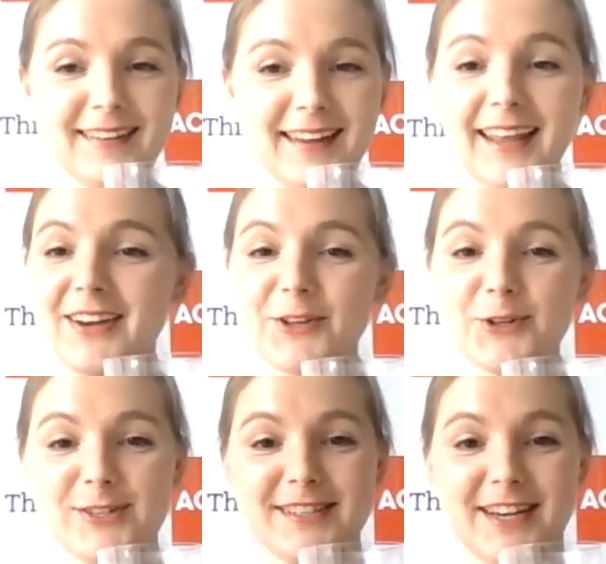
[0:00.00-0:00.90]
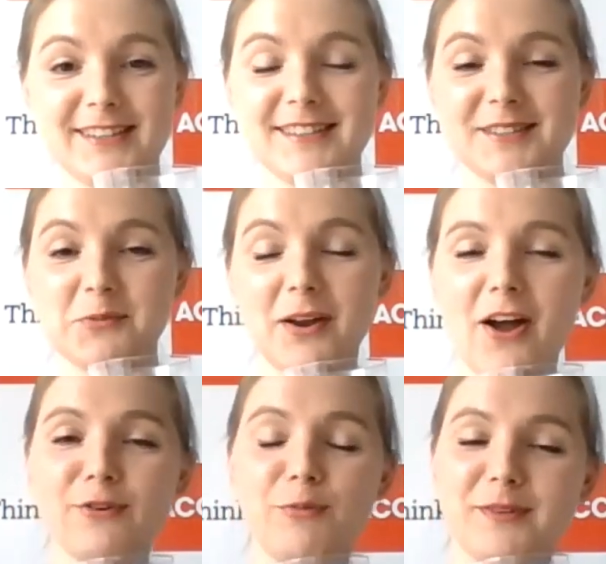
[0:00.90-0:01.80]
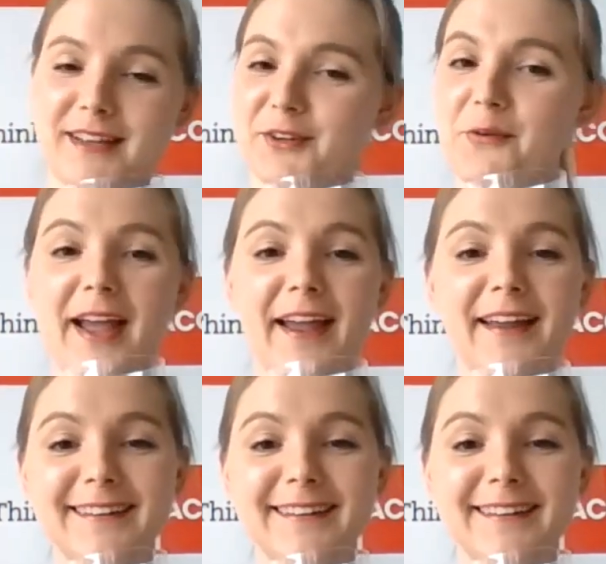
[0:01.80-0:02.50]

Any other suggestions? 100%, okay.